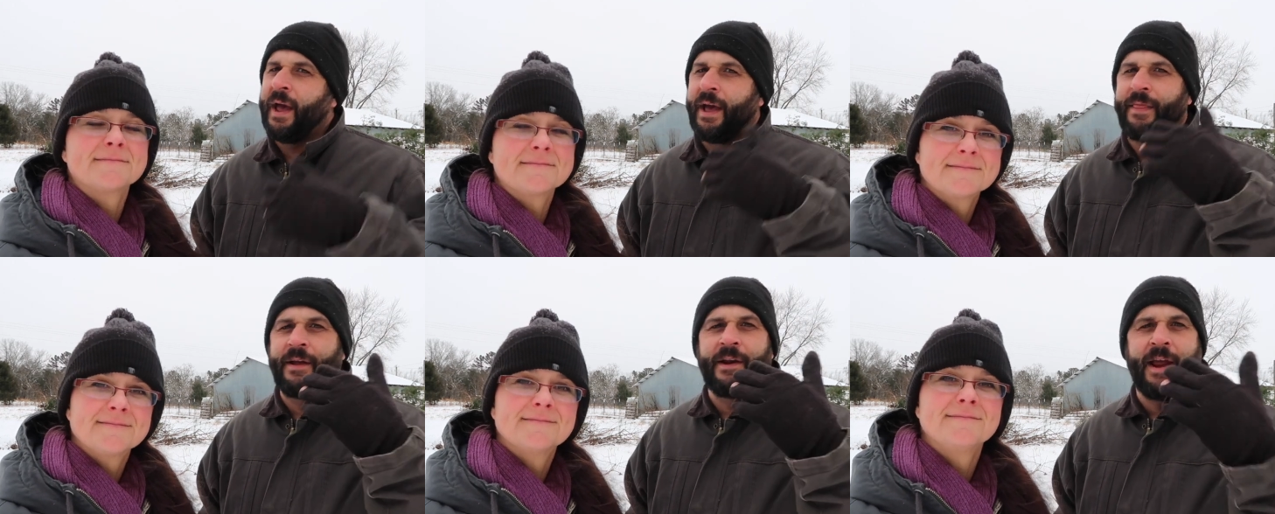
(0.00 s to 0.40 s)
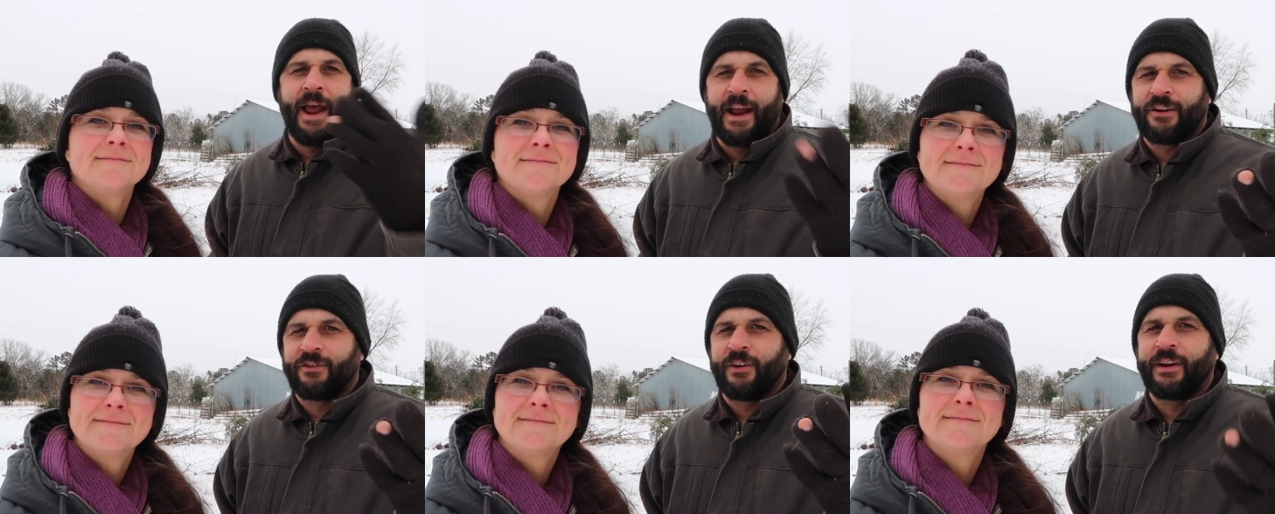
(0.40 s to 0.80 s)
Speaker 1: and then
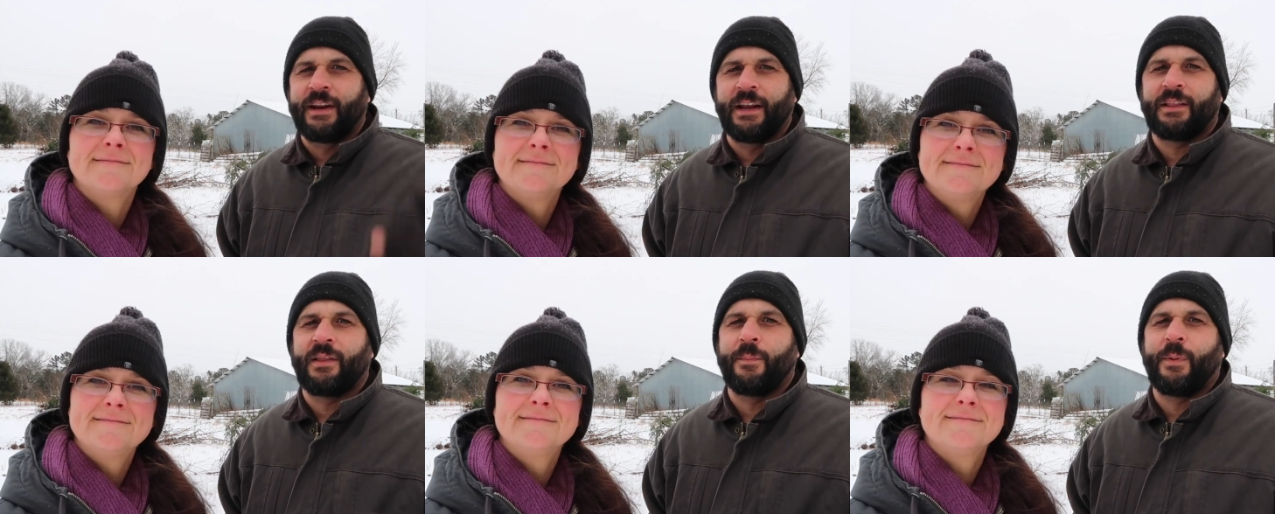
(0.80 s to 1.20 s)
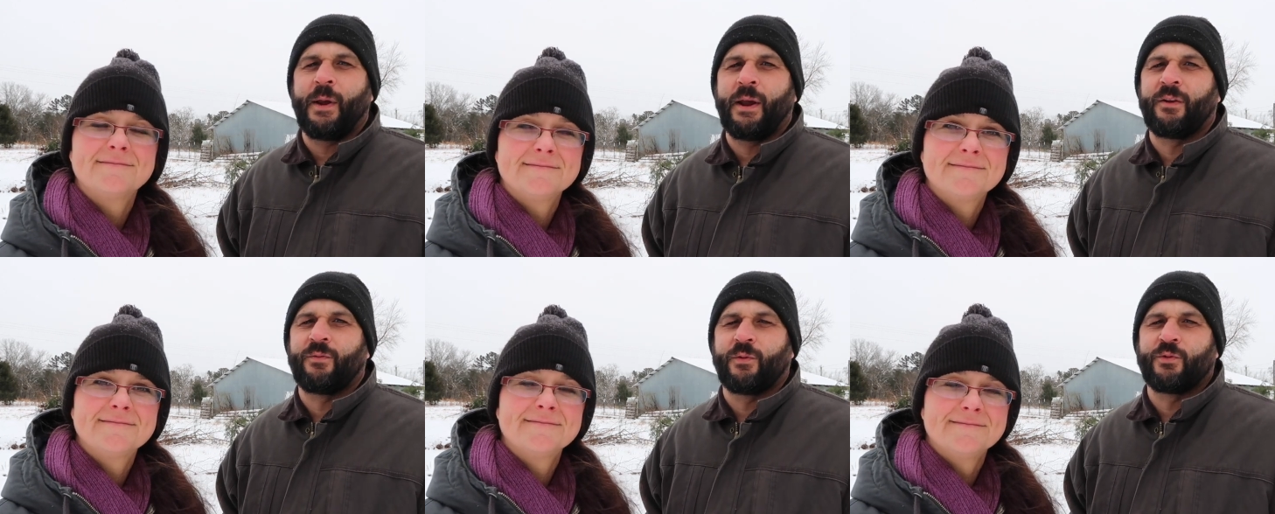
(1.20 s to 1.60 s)
actually get the
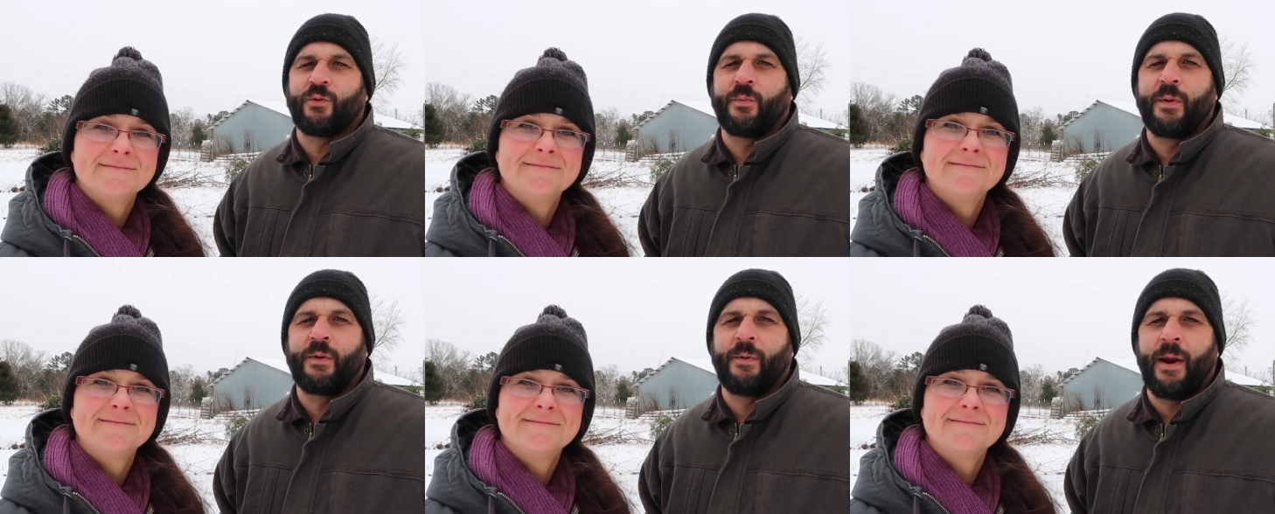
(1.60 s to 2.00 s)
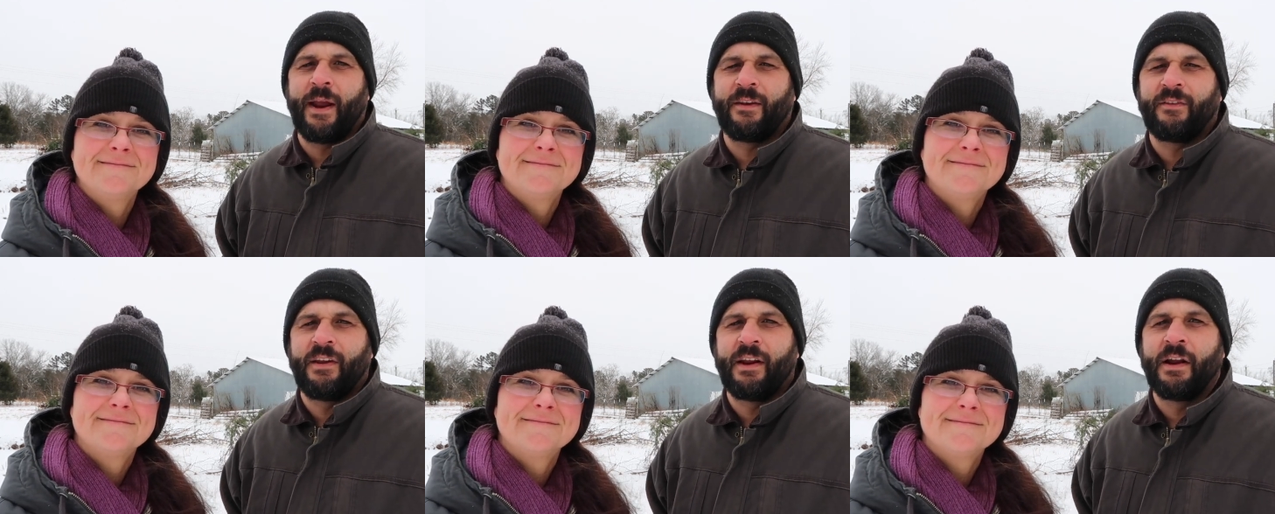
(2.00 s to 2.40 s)
pigs which we'll be
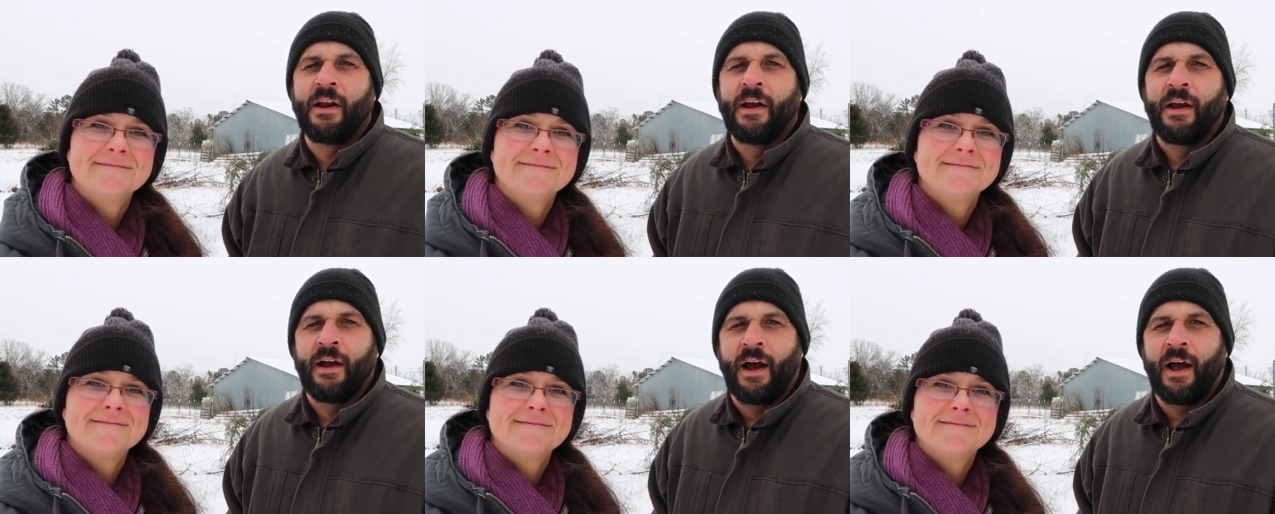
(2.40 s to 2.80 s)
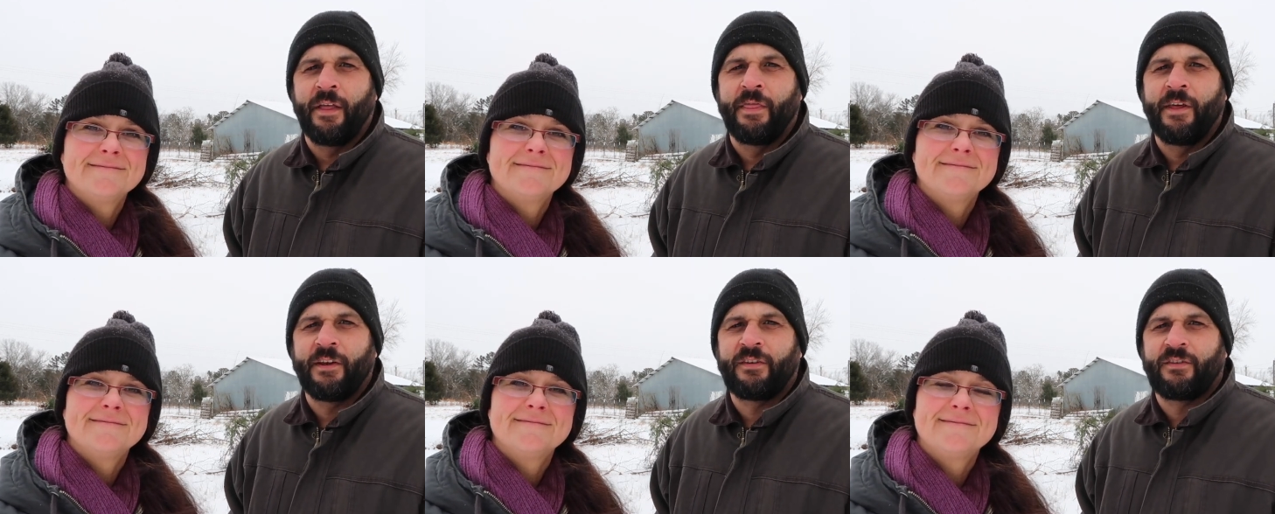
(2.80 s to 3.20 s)
raising
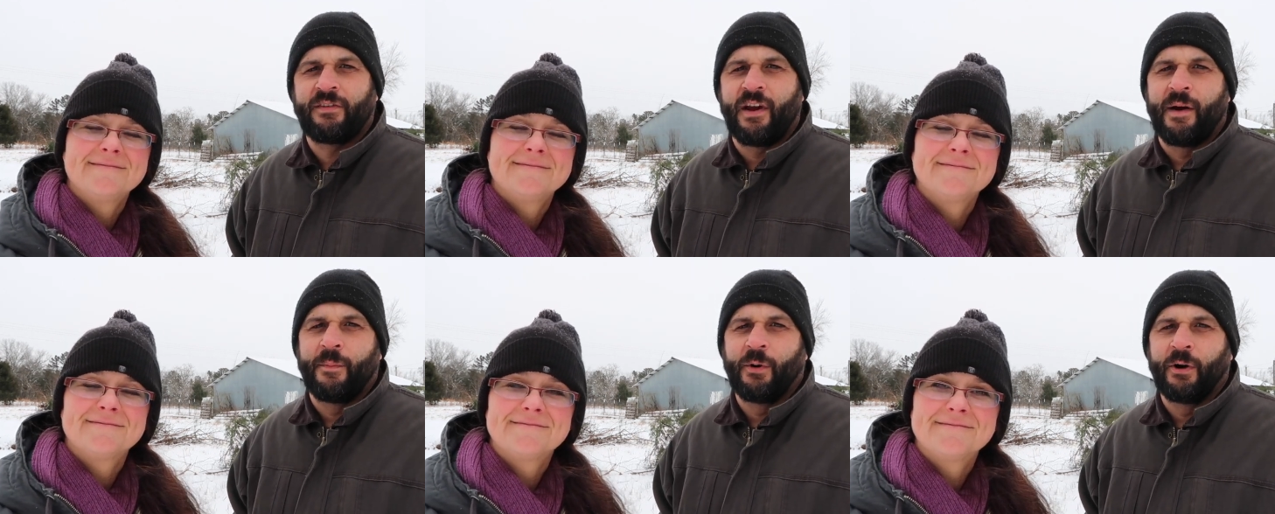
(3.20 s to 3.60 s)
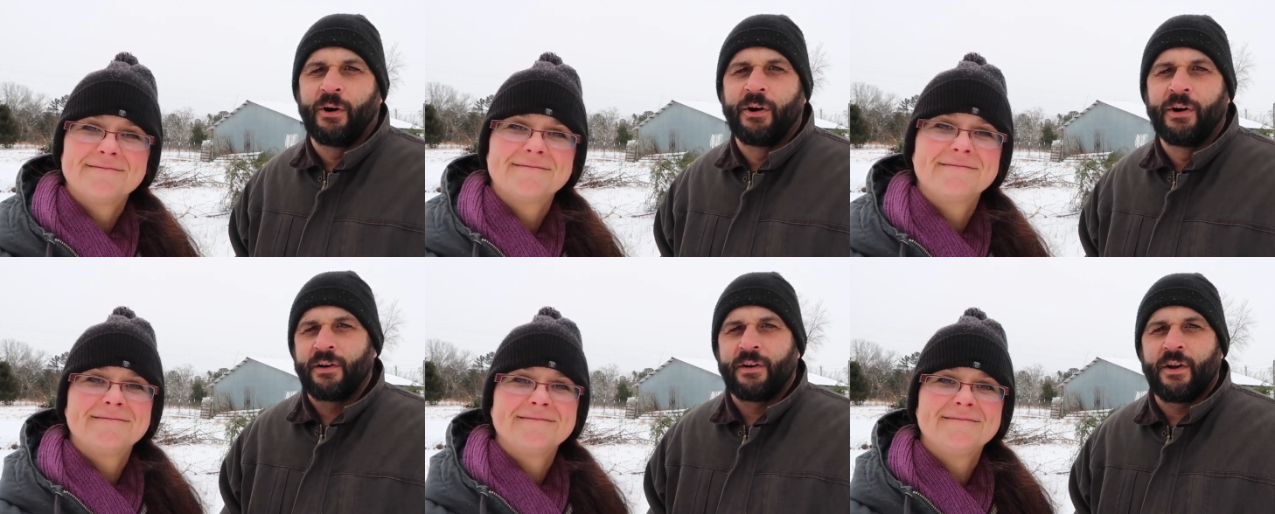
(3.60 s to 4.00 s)
uh, this summer.